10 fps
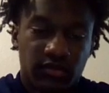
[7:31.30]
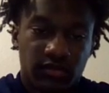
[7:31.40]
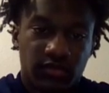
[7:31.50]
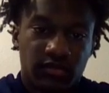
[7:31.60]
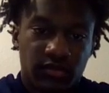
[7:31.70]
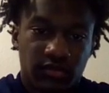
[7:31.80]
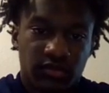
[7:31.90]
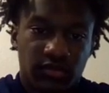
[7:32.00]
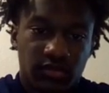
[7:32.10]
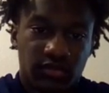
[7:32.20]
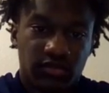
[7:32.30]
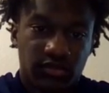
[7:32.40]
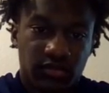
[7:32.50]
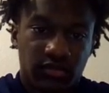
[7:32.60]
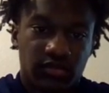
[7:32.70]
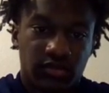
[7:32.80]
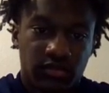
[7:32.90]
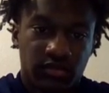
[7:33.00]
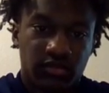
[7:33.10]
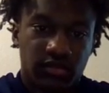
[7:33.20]

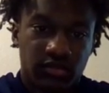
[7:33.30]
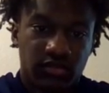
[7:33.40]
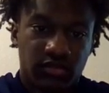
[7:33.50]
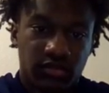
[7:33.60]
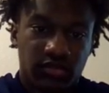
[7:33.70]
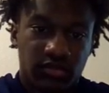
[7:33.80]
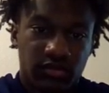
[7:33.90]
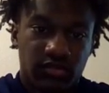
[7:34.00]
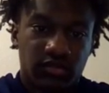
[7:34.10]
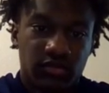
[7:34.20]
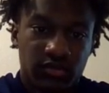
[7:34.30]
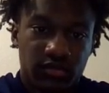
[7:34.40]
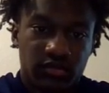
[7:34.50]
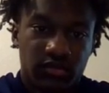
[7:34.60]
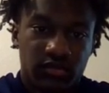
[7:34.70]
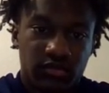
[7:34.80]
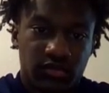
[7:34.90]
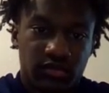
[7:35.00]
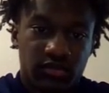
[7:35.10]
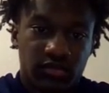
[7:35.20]

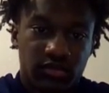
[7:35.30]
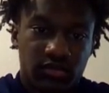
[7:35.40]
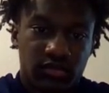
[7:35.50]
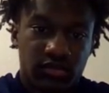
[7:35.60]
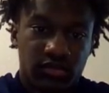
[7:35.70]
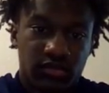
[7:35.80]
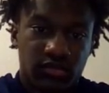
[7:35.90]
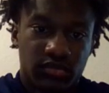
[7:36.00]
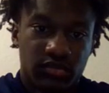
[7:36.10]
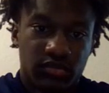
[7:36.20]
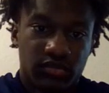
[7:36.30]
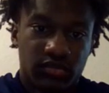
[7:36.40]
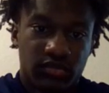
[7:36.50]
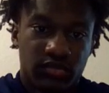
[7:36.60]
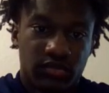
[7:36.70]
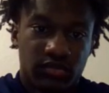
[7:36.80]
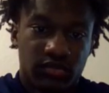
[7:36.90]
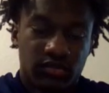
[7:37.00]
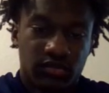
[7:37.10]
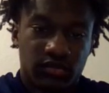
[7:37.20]

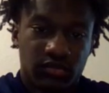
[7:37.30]
(silent)